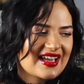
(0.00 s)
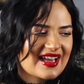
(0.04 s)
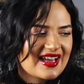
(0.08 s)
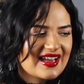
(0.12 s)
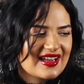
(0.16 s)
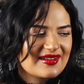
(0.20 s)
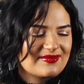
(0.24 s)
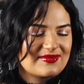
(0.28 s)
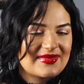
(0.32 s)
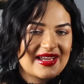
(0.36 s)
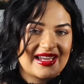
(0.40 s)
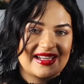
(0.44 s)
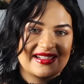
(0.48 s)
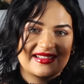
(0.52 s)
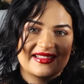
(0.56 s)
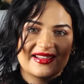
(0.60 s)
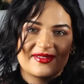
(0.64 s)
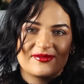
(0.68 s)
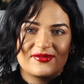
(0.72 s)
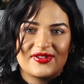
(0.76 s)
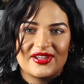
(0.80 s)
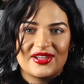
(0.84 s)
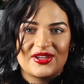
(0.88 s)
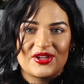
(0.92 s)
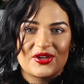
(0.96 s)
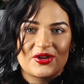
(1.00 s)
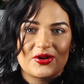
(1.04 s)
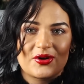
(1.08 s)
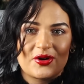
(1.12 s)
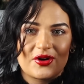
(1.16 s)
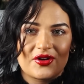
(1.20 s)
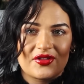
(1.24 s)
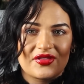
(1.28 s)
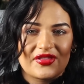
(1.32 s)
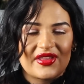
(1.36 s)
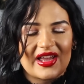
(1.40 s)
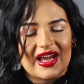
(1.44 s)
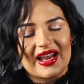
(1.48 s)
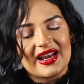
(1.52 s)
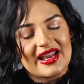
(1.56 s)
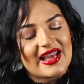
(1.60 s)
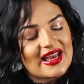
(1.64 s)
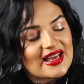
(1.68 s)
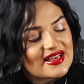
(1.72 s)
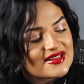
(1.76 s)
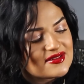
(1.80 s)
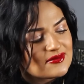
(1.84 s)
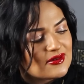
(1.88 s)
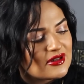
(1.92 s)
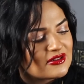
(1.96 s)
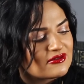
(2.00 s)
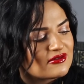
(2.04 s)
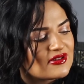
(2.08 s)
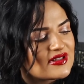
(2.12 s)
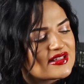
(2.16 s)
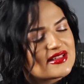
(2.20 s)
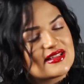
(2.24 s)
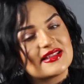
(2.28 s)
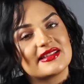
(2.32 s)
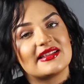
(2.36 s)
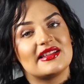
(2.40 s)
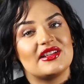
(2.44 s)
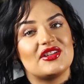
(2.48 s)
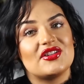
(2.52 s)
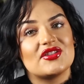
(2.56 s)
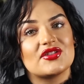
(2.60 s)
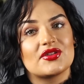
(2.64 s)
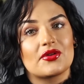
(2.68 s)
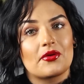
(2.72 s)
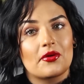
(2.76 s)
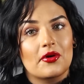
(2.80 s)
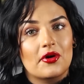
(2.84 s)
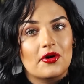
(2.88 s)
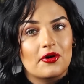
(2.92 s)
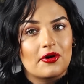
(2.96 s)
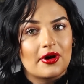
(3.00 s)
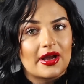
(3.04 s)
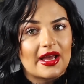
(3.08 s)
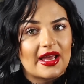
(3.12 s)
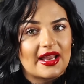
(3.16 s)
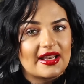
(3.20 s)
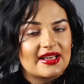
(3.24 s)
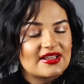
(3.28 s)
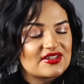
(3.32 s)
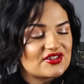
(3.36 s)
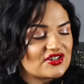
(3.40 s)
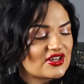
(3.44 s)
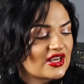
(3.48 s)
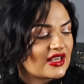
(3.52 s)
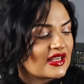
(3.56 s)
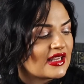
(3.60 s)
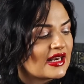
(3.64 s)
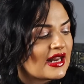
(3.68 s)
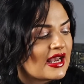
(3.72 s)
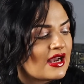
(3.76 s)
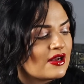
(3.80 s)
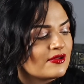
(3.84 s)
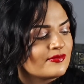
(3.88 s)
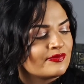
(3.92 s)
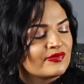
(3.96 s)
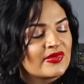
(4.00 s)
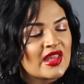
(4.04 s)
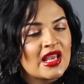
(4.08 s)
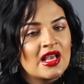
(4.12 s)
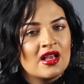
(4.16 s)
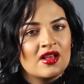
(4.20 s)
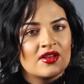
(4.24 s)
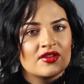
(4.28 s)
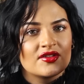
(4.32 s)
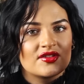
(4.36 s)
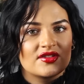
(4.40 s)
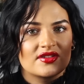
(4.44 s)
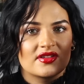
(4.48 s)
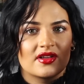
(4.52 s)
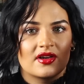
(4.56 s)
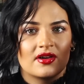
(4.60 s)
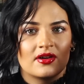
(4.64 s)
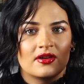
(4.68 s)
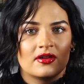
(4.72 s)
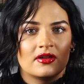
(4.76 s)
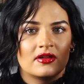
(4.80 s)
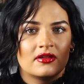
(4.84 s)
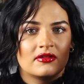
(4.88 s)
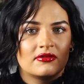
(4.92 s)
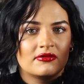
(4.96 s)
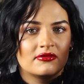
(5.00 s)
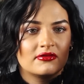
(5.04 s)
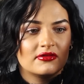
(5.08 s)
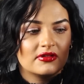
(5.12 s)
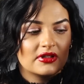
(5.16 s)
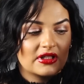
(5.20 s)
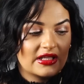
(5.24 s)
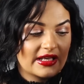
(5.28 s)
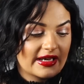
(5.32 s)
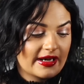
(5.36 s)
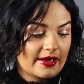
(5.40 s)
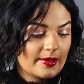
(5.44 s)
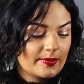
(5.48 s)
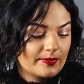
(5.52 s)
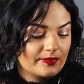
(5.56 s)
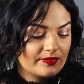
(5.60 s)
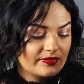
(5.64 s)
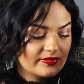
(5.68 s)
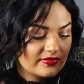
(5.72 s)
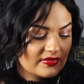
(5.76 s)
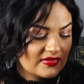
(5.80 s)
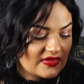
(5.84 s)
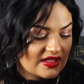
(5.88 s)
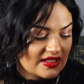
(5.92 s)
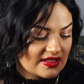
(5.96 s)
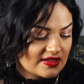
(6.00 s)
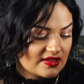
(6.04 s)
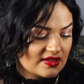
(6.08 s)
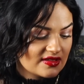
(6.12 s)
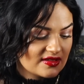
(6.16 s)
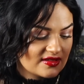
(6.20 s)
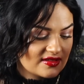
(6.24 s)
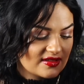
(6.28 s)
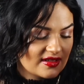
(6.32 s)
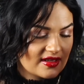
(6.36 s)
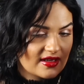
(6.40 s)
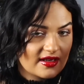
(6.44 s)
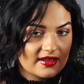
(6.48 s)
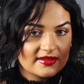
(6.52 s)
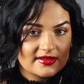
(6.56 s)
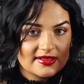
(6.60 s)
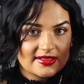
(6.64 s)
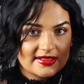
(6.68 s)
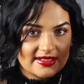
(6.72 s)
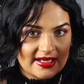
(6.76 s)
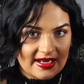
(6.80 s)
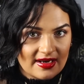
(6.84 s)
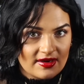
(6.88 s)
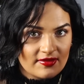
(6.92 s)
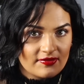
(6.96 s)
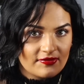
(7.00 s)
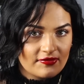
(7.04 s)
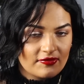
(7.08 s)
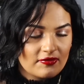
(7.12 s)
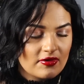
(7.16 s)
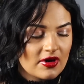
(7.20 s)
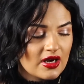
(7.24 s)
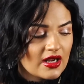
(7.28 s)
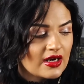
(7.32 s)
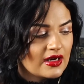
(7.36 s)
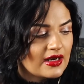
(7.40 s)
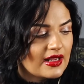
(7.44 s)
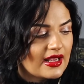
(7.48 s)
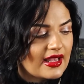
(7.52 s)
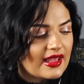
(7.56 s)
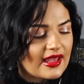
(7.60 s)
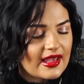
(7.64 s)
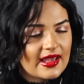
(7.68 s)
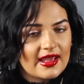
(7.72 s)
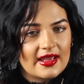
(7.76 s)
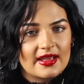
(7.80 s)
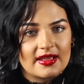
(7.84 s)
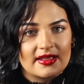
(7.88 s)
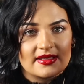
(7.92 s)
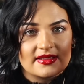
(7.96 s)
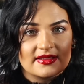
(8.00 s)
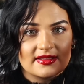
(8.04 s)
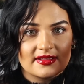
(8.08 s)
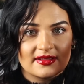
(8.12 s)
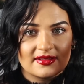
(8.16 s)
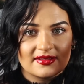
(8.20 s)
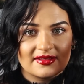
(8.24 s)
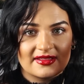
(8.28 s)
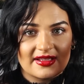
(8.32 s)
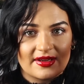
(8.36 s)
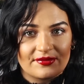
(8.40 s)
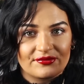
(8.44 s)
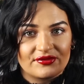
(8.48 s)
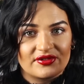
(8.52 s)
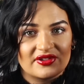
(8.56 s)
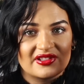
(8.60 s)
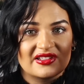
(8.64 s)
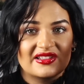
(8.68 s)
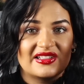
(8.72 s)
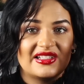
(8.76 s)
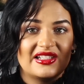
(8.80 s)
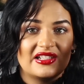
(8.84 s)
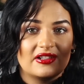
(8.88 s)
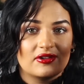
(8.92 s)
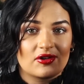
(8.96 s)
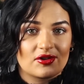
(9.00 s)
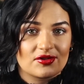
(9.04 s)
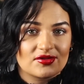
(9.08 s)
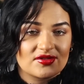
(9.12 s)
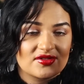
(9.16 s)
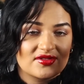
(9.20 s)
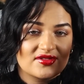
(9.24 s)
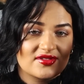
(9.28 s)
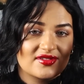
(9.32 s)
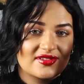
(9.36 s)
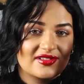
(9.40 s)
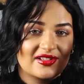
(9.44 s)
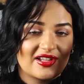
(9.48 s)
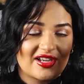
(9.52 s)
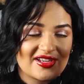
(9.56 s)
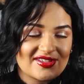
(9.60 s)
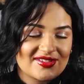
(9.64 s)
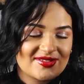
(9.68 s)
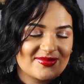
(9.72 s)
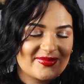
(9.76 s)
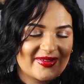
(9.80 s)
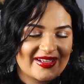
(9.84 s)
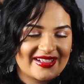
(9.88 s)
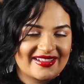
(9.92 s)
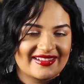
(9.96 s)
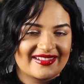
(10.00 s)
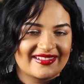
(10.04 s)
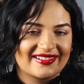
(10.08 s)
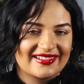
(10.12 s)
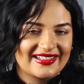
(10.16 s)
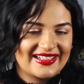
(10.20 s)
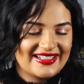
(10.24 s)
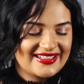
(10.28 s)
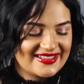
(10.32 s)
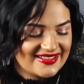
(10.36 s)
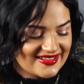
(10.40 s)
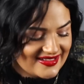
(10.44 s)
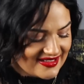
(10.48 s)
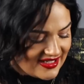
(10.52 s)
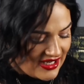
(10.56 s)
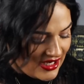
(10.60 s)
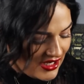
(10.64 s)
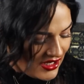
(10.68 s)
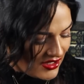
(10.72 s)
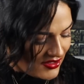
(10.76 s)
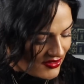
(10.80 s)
I made the video on that as well recently, so go ahead and check it out. So yeah, this is the 10th one, and definitely last but not least.